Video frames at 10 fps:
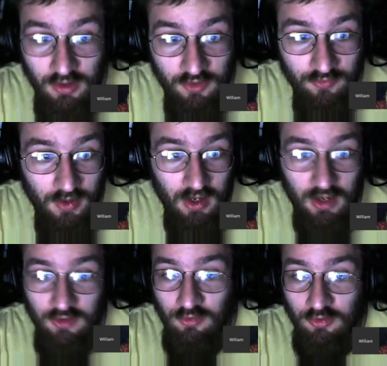it this way,
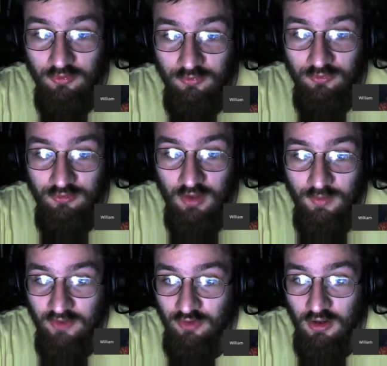and you are
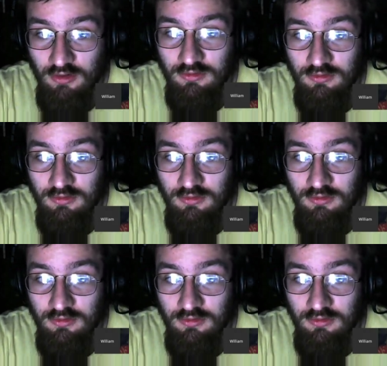dumbass, John.